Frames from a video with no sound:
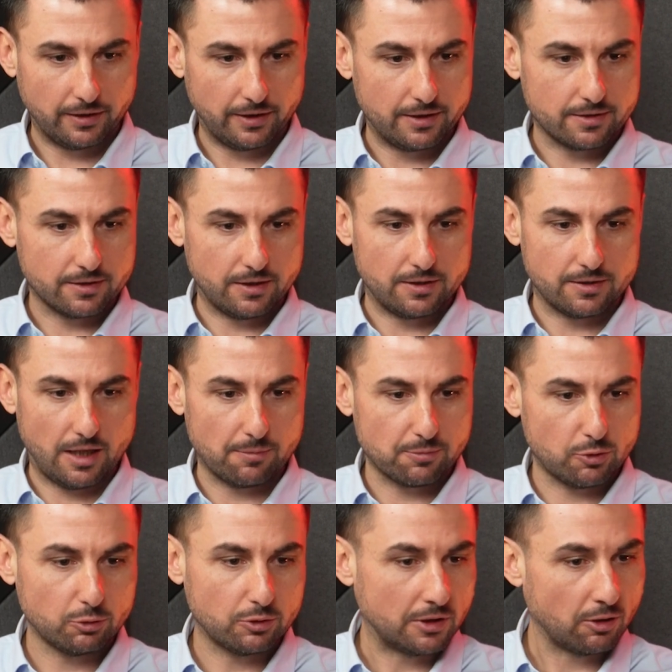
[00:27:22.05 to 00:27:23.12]
It's
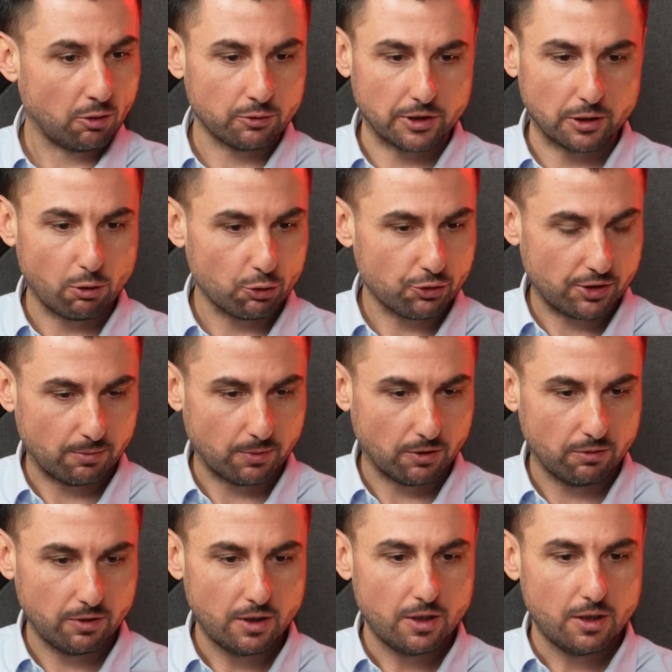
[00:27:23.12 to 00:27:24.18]
absolutely non-negotiable